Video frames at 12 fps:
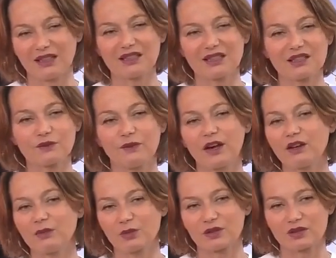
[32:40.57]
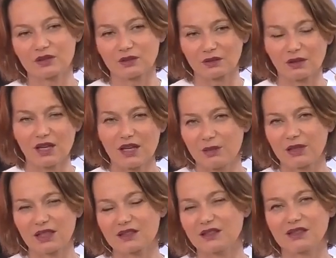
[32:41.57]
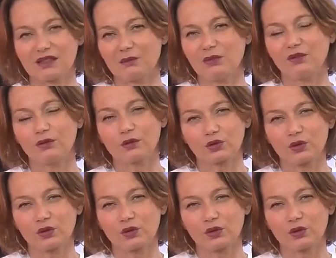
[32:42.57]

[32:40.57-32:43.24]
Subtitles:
It is very personal because it can be for